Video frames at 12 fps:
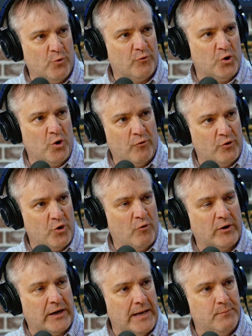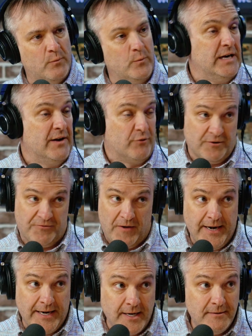and over and over again. We never
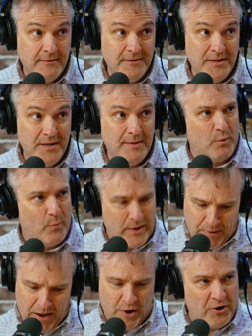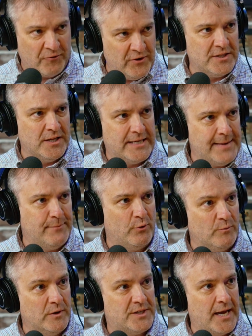define it. But we pound our fist on the table
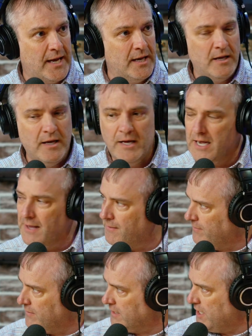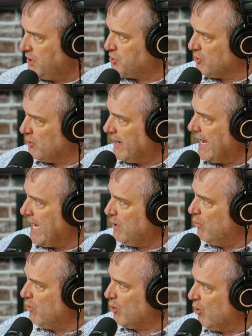and we say it. And then the teacher A
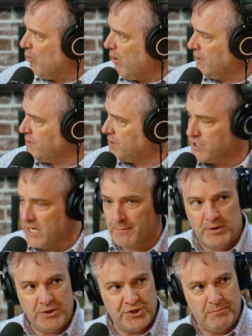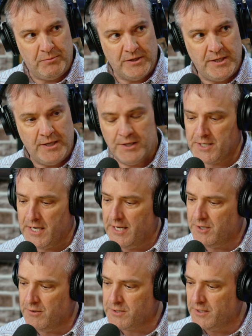will go on to ChatGPT and say,
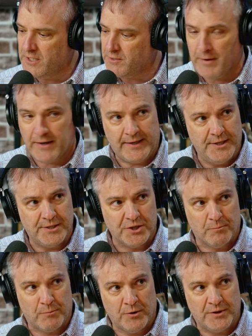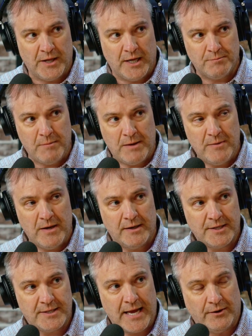here's a list of my kids and their birthdays. Make me a
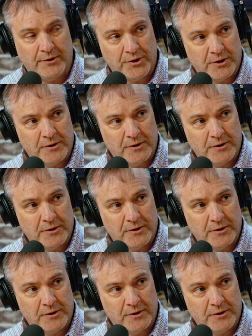nice calendar.